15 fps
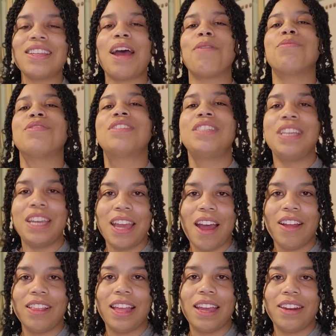I will see
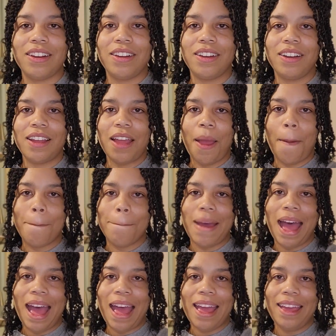y'all later.
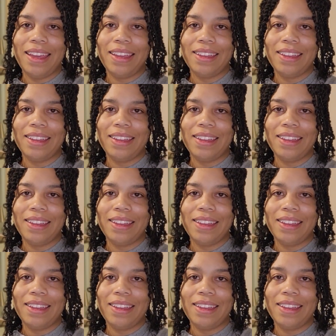Bye.